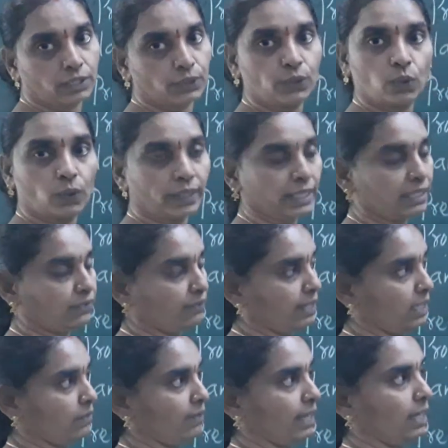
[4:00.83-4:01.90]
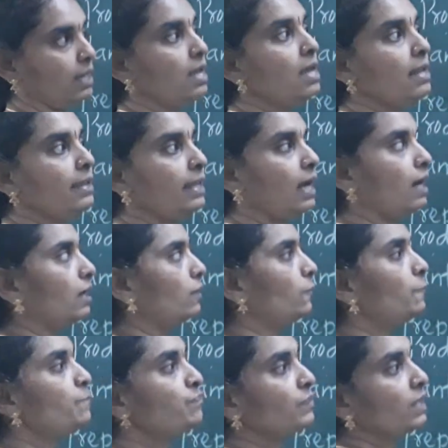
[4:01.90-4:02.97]
You know it very well.
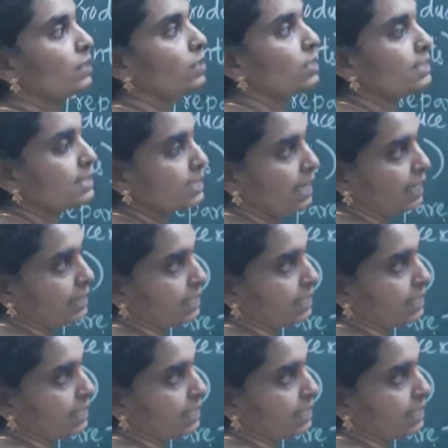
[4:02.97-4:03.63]
Now, you'll see